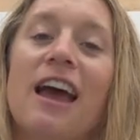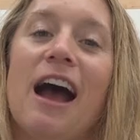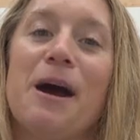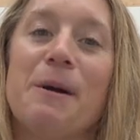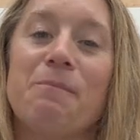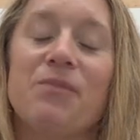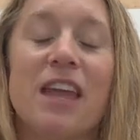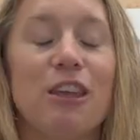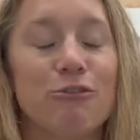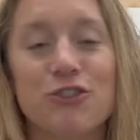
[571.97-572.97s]

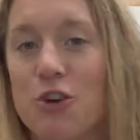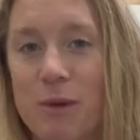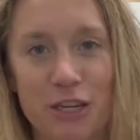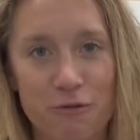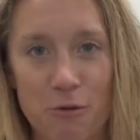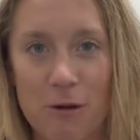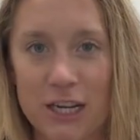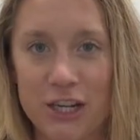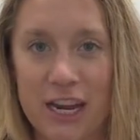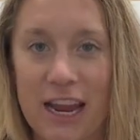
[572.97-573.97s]
Thank you so much for
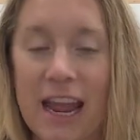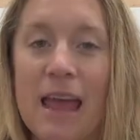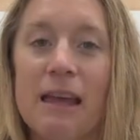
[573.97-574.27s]
watching.